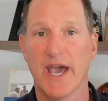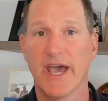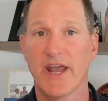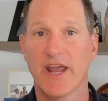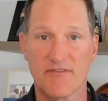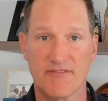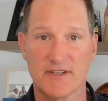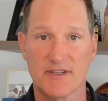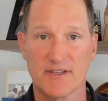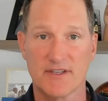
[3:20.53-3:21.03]
at
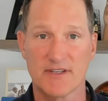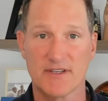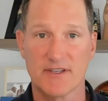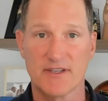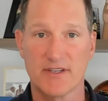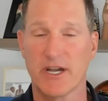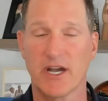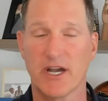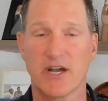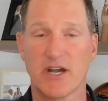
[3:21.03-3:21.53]
offensive
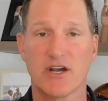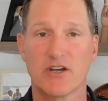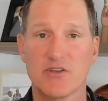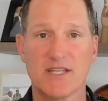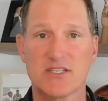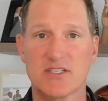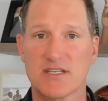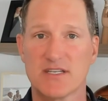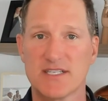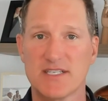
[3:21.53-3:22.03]
coordinator. You
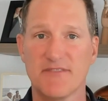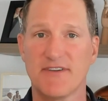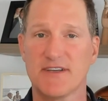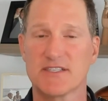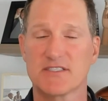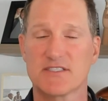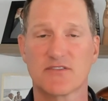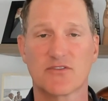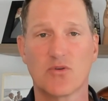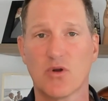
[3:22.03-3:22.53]
mentioned
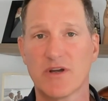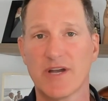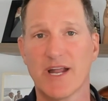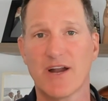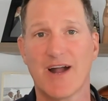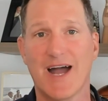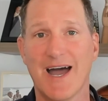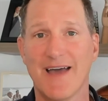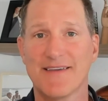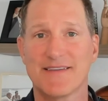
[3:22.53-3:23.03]
defensive
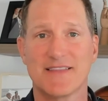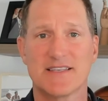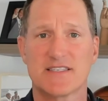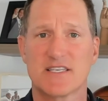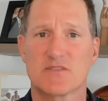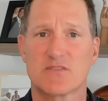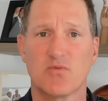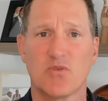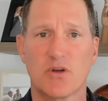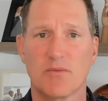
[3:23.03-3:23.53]
coordinator. I think this
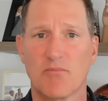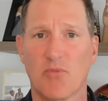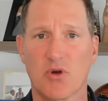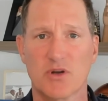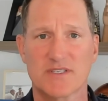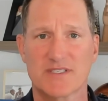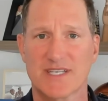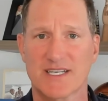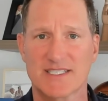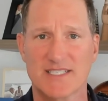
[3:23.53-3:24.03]
is more
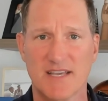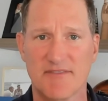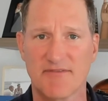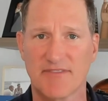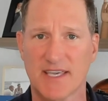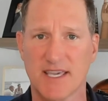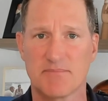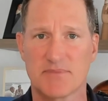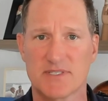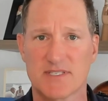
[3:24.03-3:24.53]
more
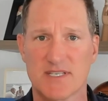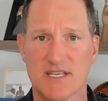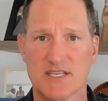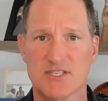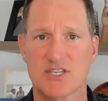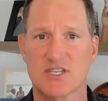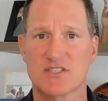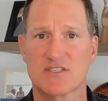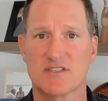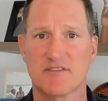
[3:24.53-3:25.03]
significant
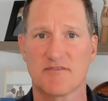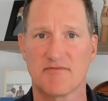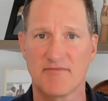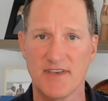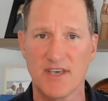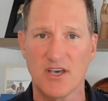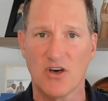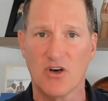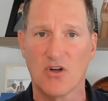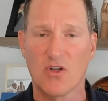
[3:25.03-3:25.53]
positions to
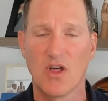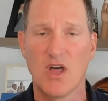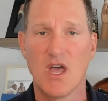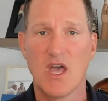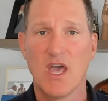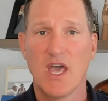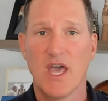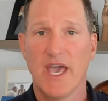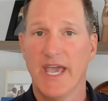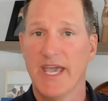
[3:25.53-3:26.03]
fill
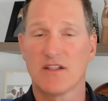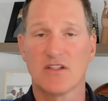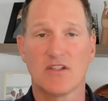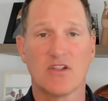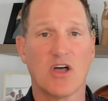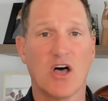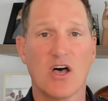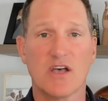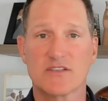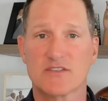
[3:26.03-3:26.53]
and a
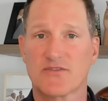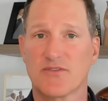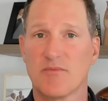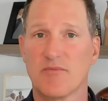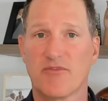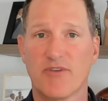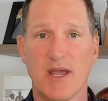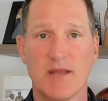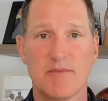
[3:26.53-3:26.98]
loss from